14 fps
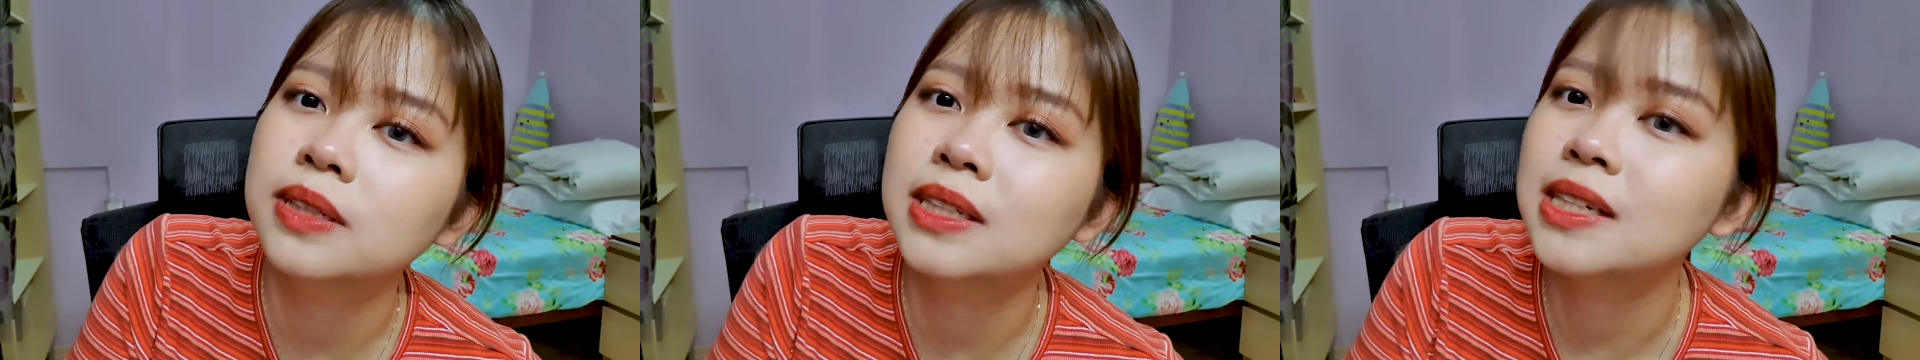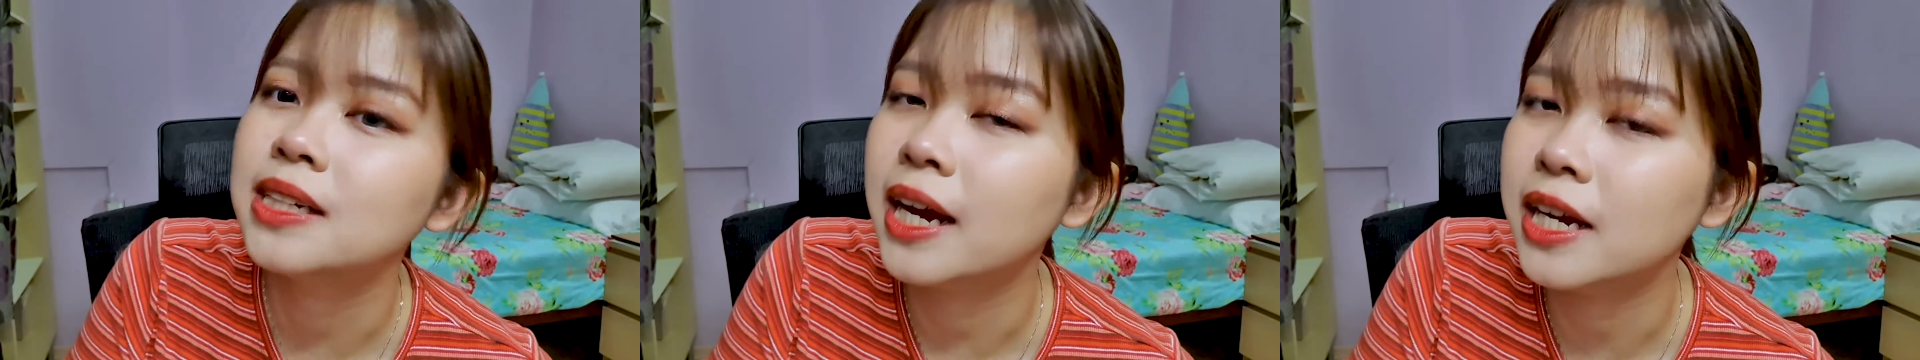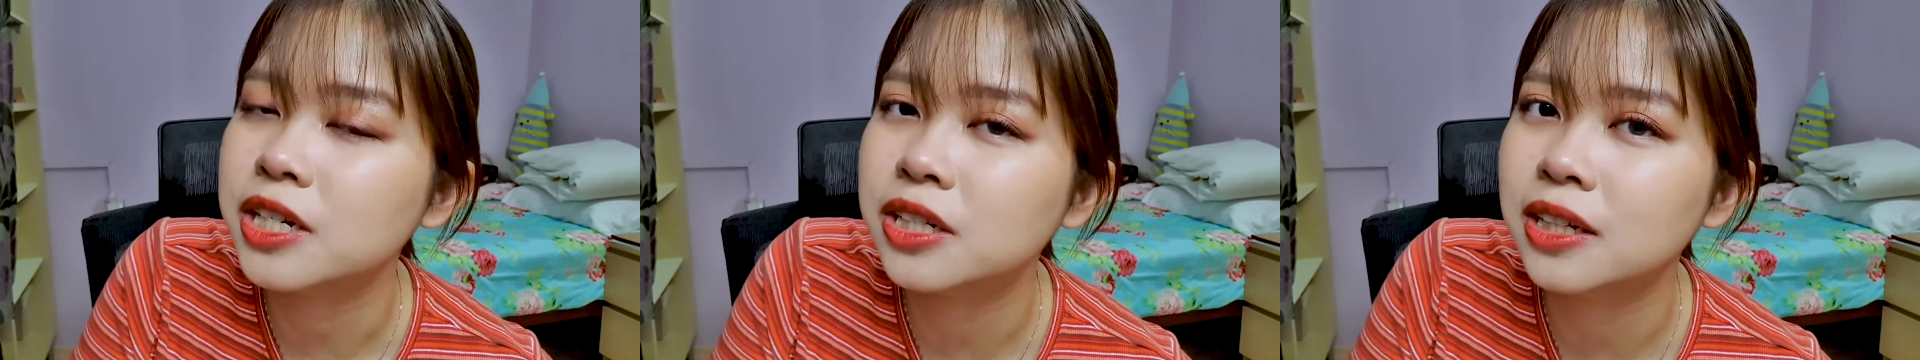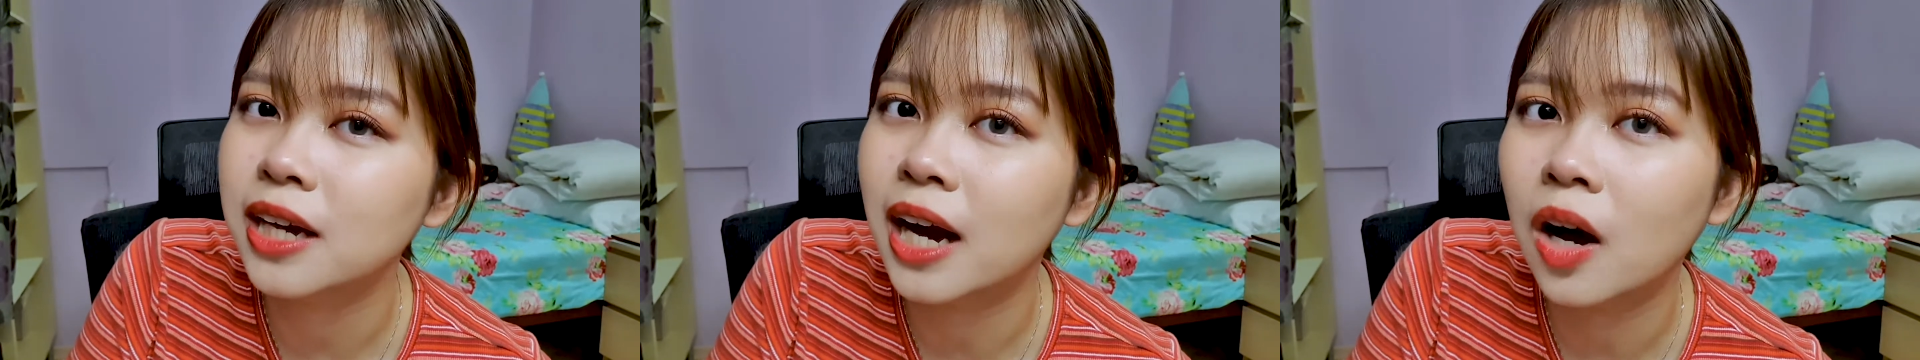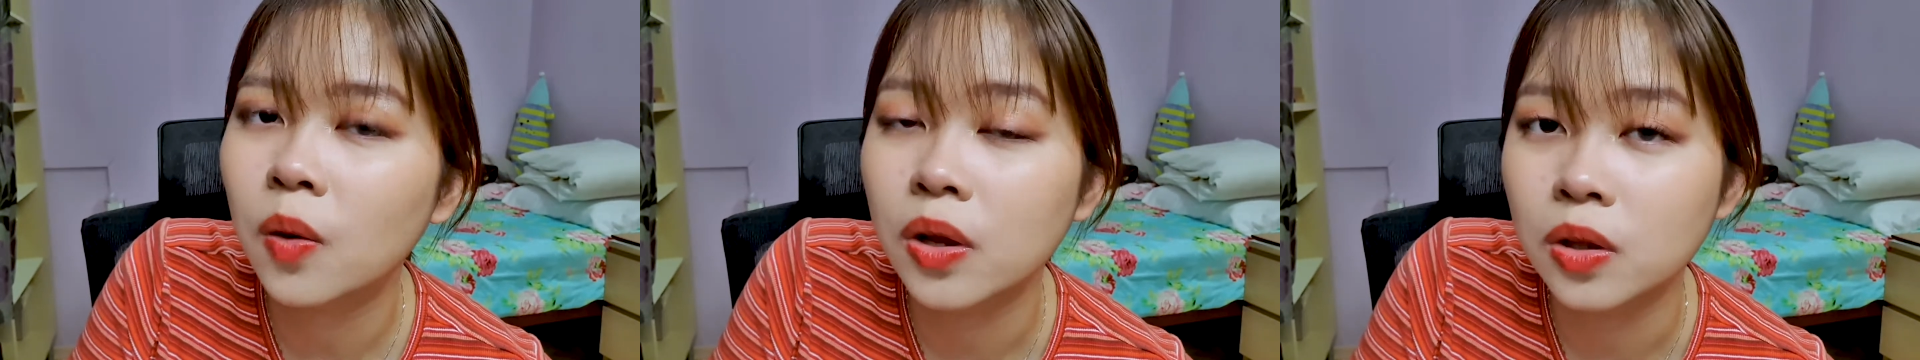is actually
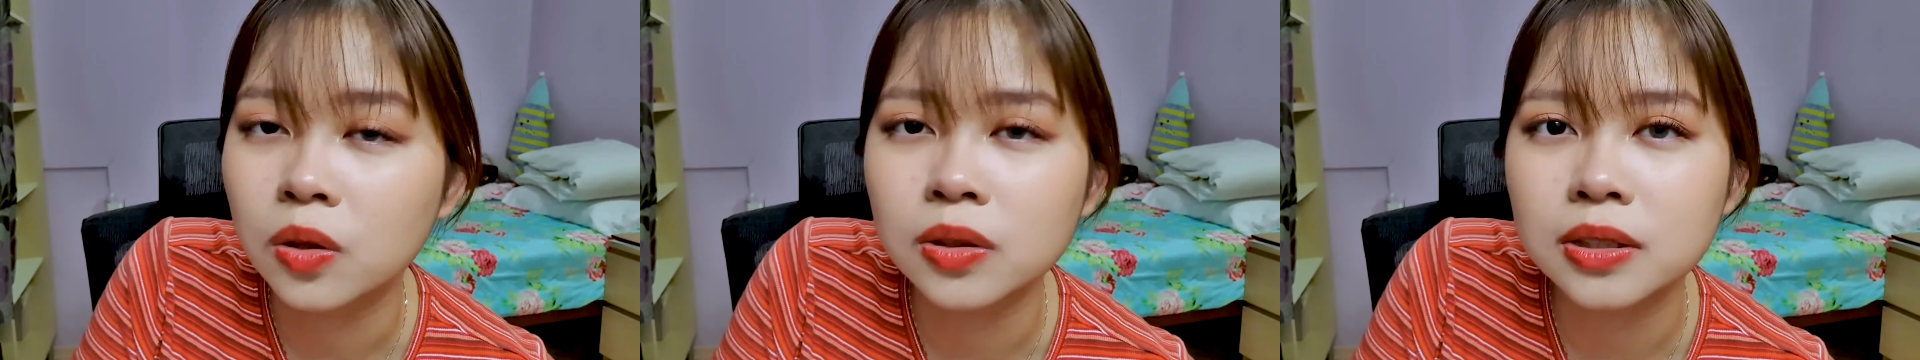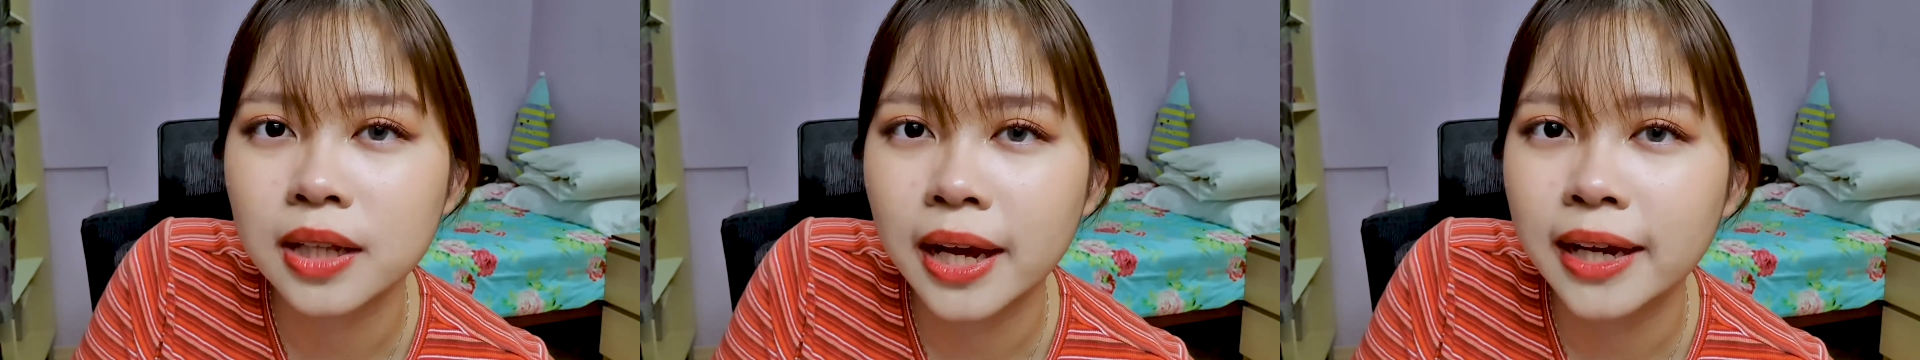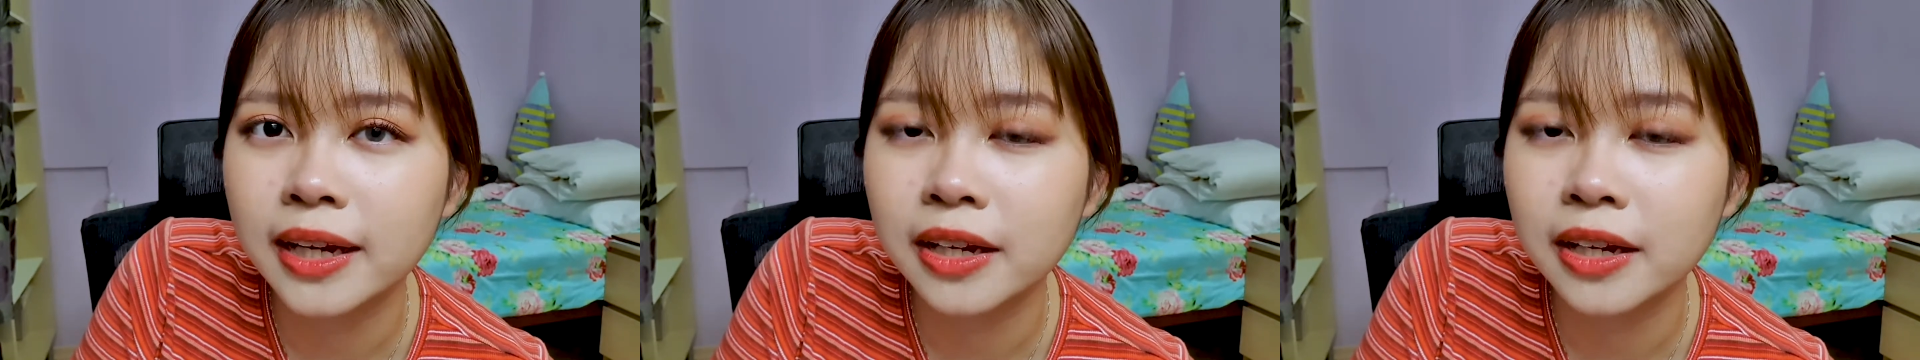how it looks like